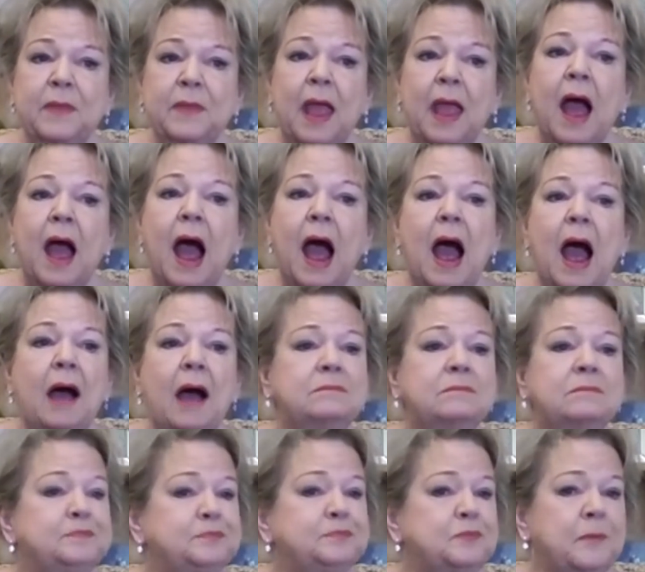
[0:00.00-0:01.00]

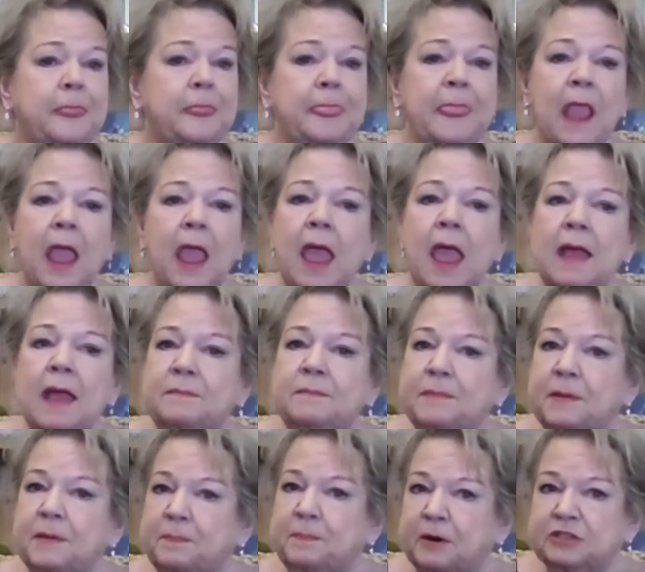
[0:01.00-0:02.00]
The
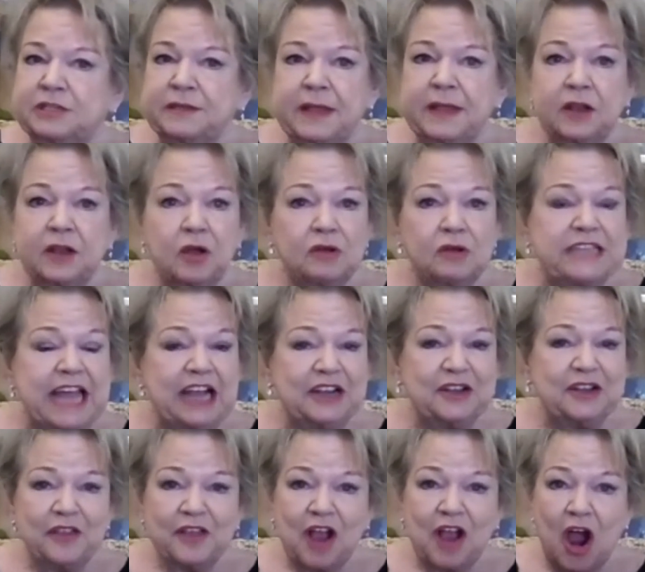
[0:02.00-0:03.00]
person that goes out to the
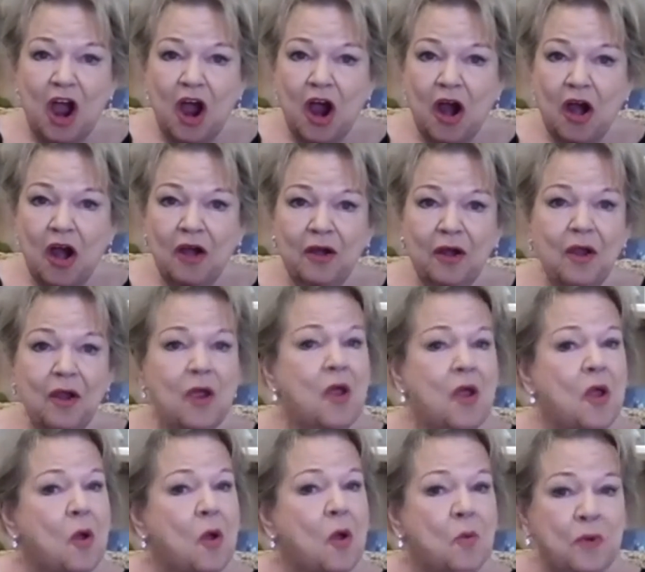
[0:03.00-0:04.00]
car
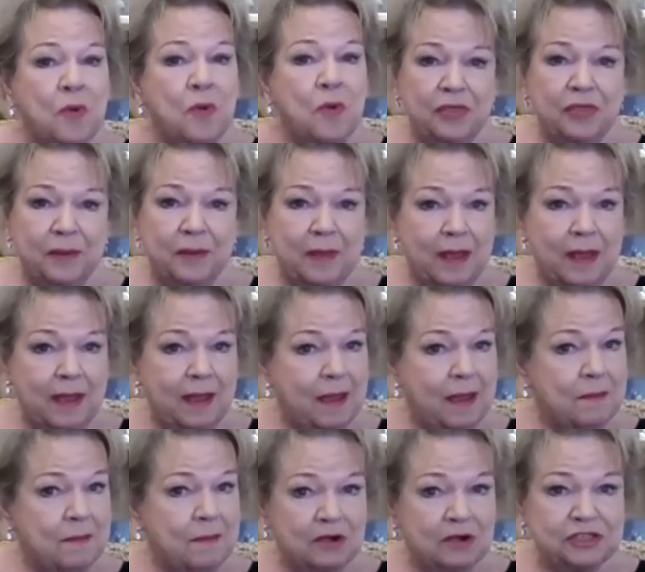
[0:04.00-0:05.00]
with the
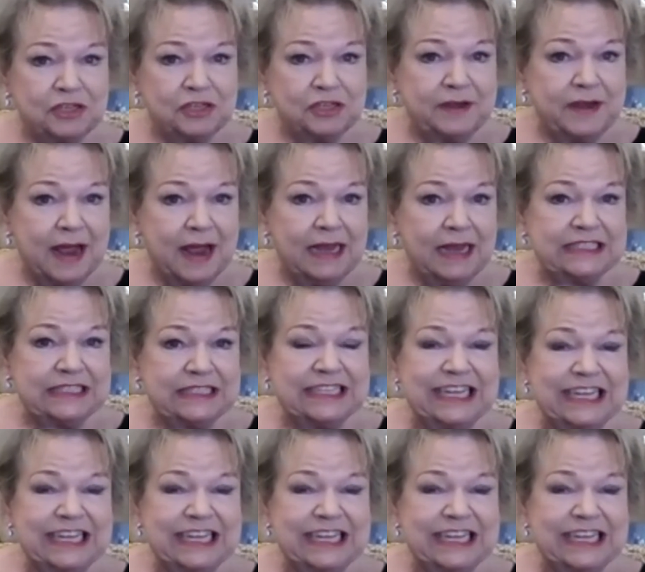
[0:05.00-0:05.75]
merchandise,